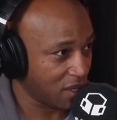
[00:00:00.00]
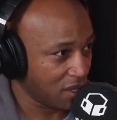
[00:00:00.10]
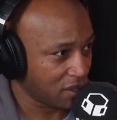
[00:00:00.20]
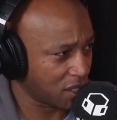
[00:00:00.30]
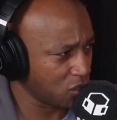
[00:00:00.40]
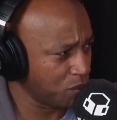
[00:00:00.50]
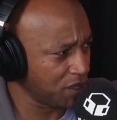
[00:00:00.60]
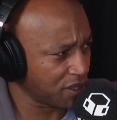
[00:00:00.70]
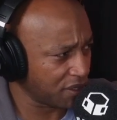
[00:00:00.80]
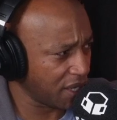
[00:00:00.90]
can you be
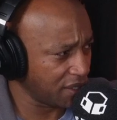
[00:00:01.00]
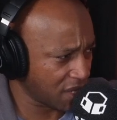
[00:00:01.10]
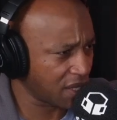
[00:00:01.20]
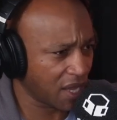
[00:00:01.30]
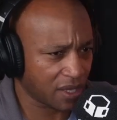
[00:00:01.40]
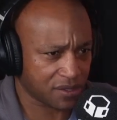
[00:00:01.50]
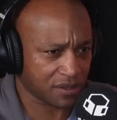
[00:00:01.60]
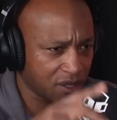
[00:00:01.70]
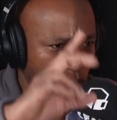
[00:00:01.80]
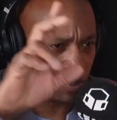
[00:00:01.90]
there at 8? Yeah. I say,
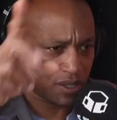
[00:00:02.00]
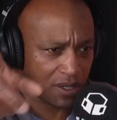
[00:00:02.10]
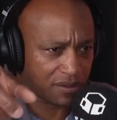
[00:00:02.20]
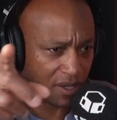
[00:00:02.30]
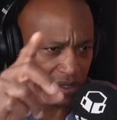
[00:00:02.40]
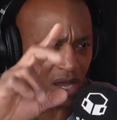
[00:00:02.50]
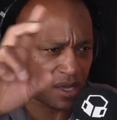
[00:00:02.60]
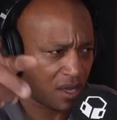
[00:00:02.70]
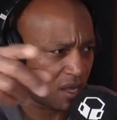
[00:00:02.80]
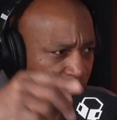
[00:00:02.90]
can you be there at 10?
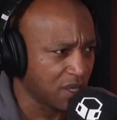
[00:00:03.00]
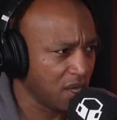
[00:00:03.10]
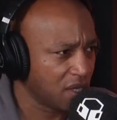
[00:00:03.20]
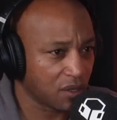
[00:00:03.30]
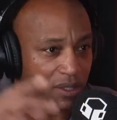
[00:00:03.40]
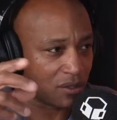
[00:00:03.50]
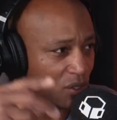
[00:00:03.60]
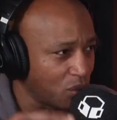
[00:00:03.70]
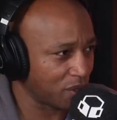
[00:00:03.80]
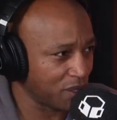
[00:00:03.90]
Yeah. I'll be, you know
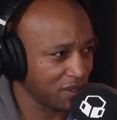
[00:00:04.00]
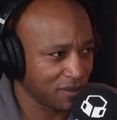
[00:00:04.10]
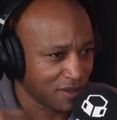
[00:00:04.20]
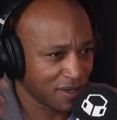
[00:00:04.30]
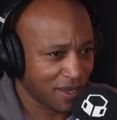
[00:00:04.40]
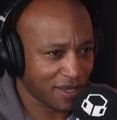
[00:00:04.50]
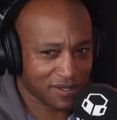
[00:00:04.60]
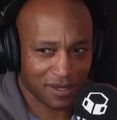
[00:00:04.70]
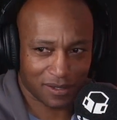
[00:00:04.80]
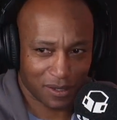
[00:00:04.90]
what I mean? And it's
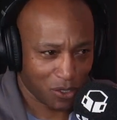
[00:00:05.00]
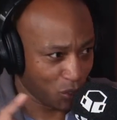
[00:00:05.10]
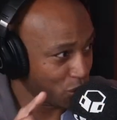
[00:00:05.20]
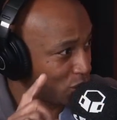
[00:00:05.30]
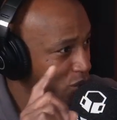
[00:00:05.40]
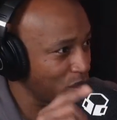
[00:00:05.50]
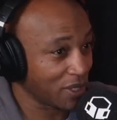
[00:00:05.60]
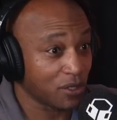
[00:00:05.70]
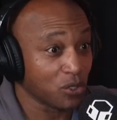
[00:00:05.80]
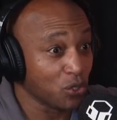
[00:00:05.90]
like you're going like
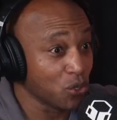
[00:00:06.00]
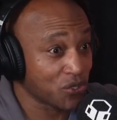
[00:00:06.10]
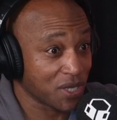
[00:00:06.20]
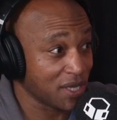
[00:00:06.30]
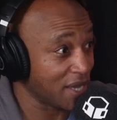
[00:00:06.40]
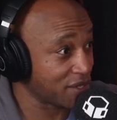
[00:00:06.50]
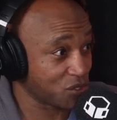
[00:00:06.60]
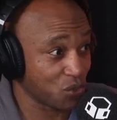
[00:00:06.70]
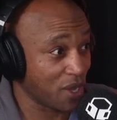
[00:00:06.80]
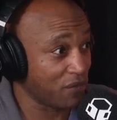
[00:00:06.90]
you say yes
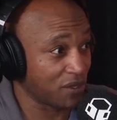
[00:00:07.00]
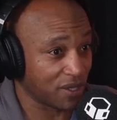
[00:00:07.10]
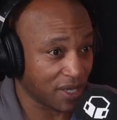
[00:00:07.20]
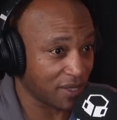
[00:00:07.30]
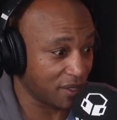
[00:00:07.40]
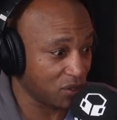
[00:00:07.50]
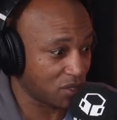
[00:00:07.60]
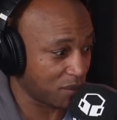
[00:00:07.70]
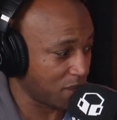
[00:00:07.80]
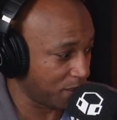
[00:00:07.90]
to everything, and then you
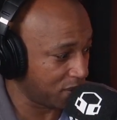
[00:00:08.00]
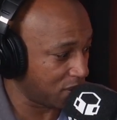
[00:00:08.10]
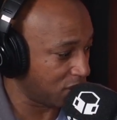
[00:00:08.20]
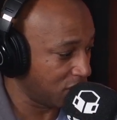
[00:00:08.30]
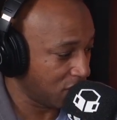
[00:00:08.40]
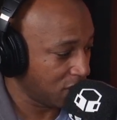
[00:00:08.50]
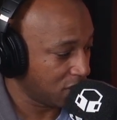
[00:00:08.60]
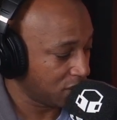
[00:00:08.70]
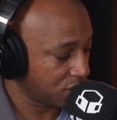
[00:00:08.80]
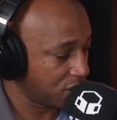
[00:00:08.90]
come up and you go,
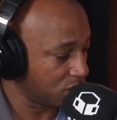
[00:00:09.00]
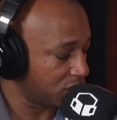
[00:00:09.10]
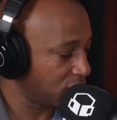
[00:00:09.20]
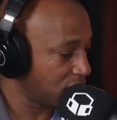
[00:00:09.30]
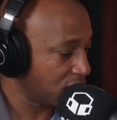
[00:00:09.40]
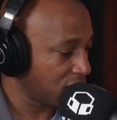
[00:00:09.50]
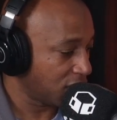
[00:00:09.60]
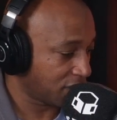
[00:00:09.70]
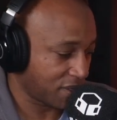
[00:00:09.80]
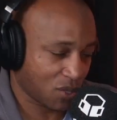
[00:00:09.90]
shoot,
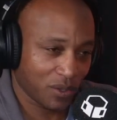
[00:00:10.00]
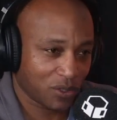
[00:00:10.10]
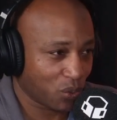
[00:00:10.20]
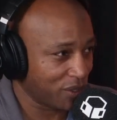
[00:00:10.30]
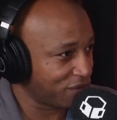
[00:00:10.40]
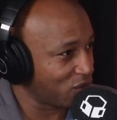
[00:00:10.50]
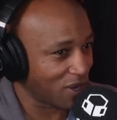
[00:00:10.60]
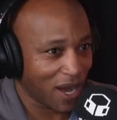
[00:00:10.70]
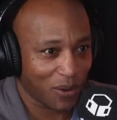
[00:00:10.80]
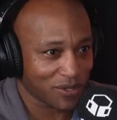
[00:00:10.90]
there's only 24
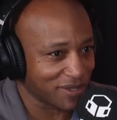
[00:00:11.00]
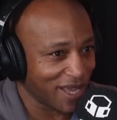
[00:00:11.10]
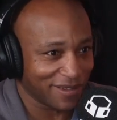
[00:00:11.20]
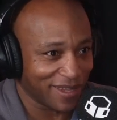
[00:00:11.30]
hours in that day.